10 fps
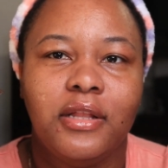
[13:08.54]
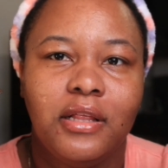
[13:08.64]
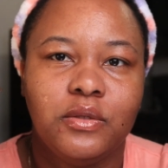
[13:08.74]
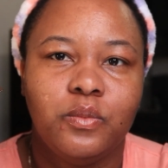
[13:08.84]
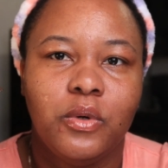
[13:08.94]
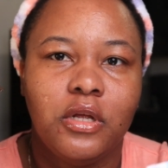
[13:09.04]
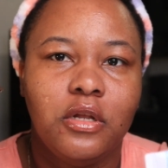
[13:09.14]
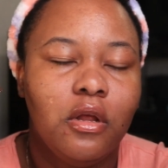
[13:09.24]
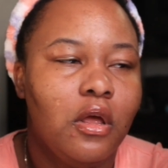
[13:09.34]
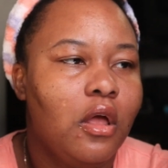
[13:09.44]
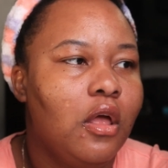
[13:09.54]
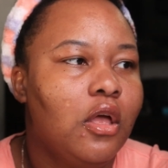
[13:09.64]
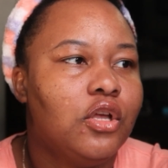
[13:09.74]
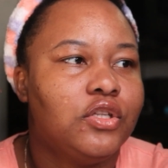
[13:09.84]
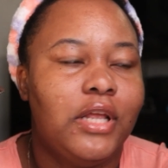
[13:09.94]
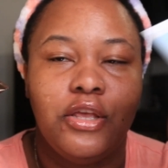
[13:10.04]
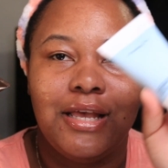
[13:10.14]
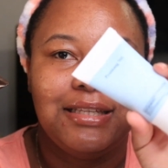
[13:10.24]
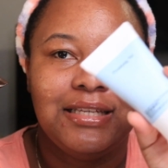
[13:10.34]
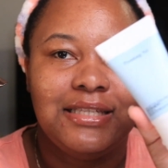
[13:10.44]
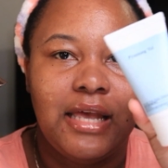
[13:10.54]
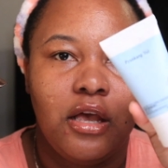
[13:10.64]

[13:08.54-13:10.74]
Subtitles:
this one, so that you guys can see